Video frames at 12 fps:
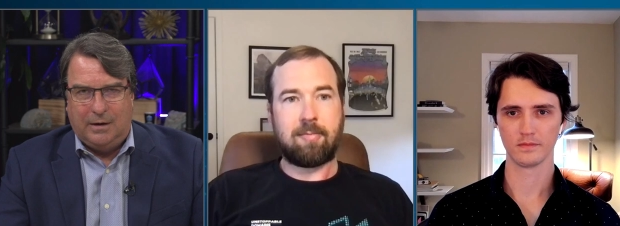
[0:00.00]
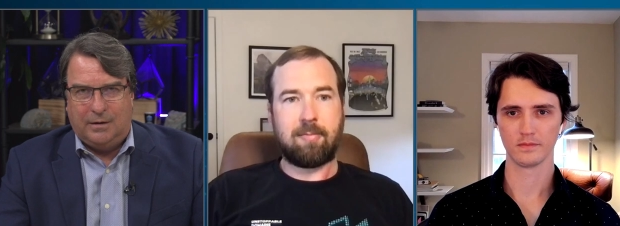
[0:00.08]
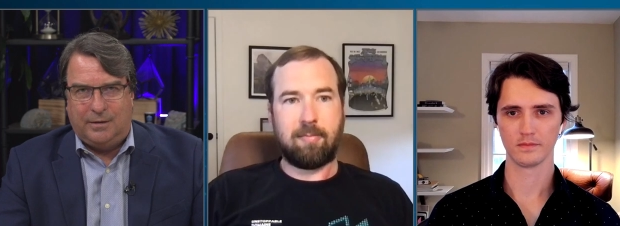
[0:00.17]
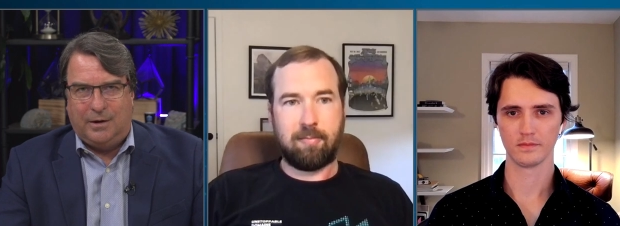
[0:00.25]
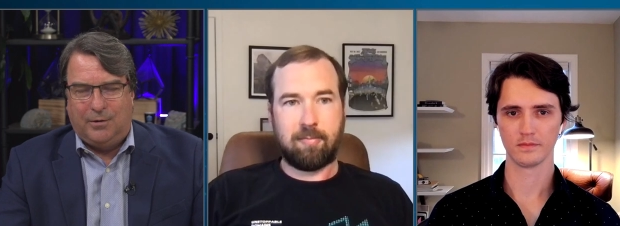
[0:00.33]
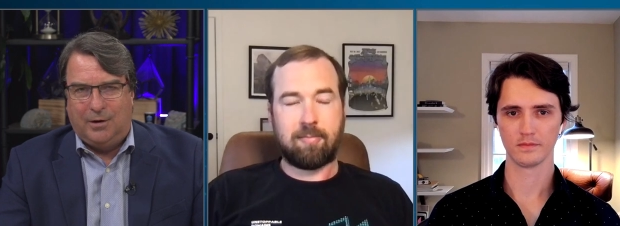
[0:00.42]

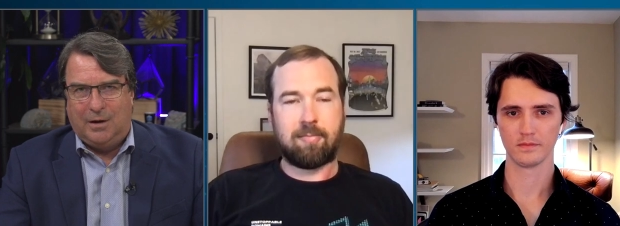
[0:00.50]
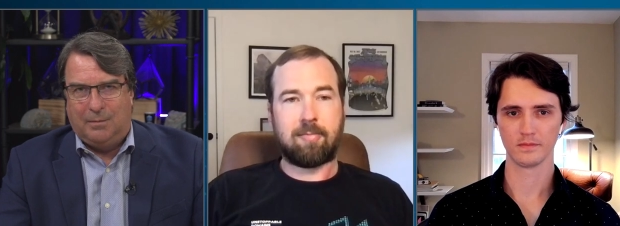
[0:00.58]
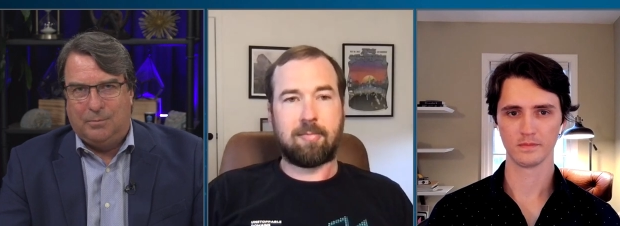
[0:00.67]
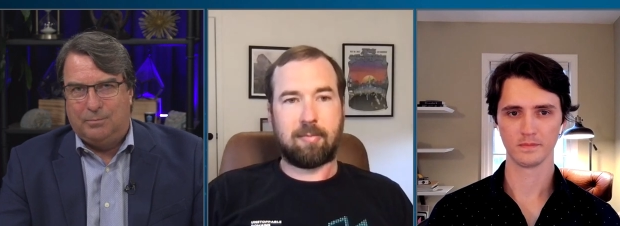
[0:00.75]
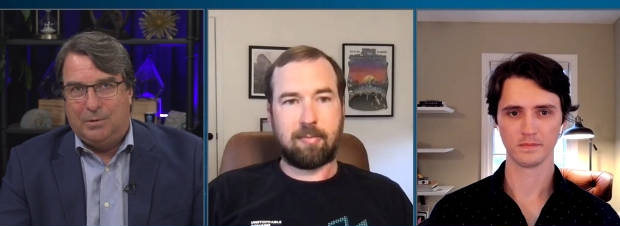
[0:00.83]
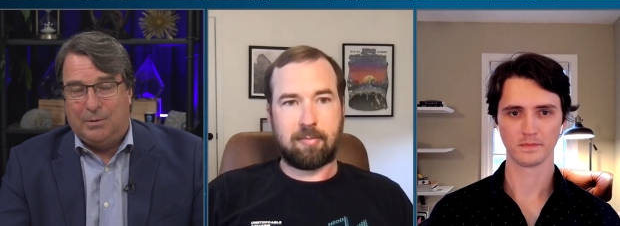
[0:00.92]

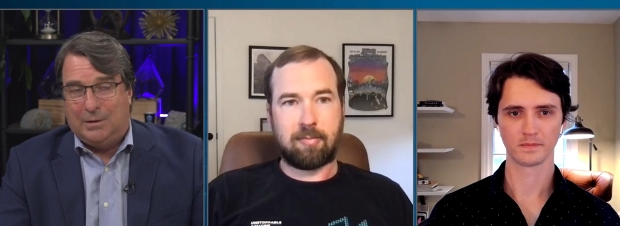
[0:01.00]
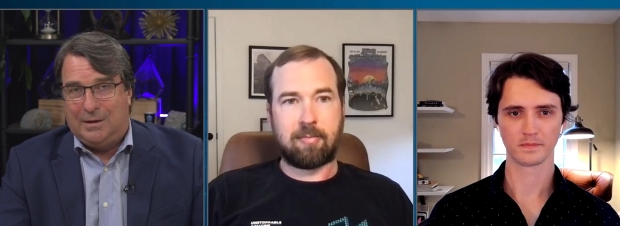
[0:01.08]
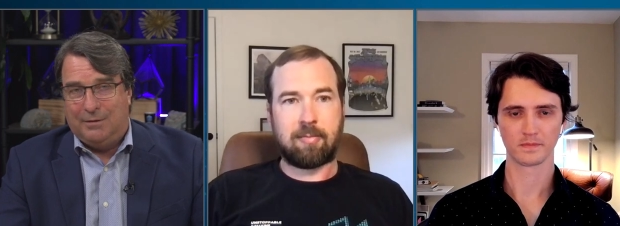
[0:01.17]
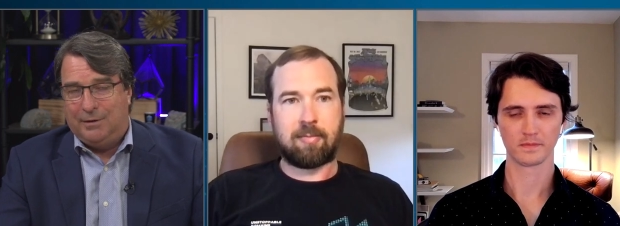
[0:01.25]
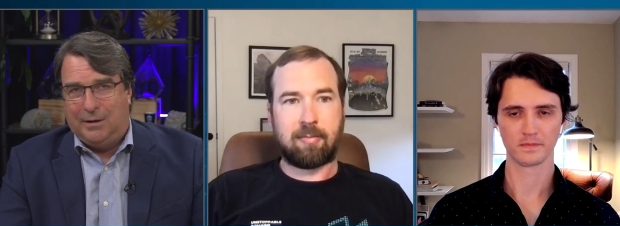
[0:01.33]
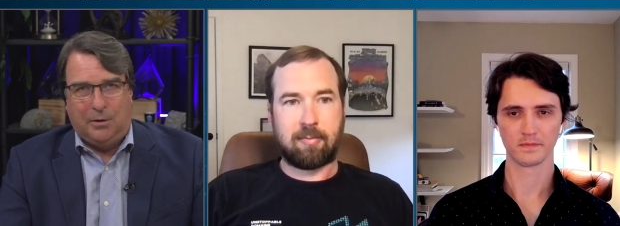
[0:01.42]
Speaker 1: Ethereum. We were
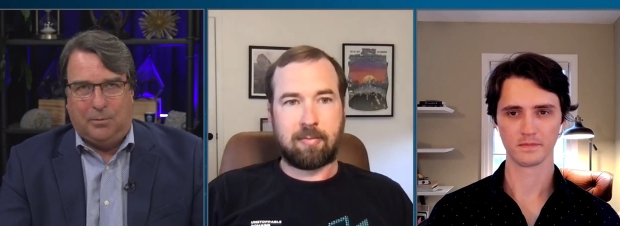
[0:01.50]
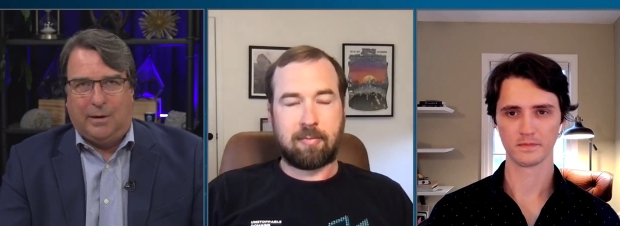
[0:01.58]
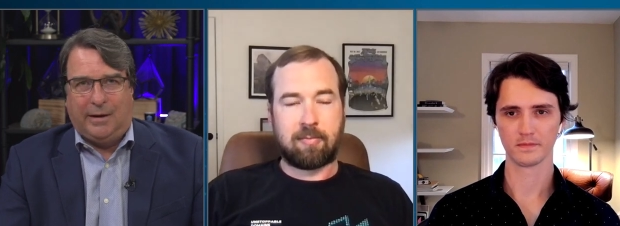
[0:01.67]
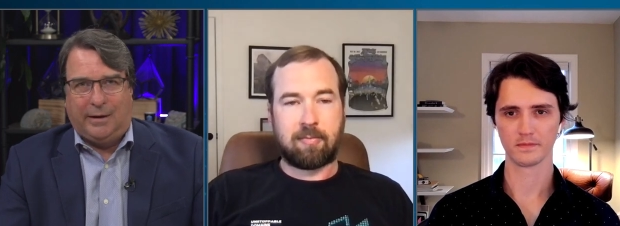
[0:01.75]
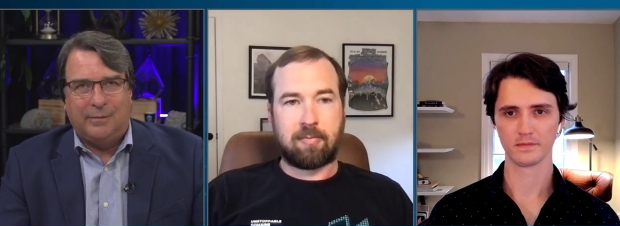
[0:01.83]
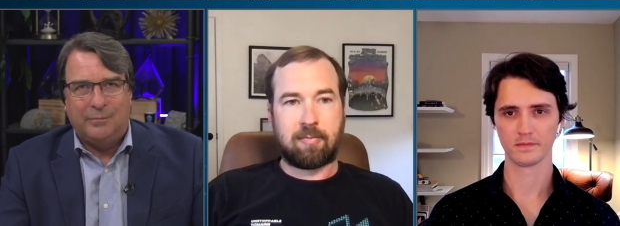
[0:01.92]
giving it
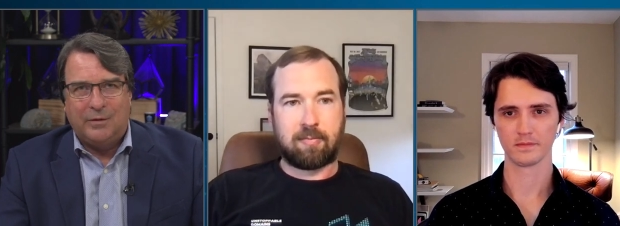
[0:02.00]
away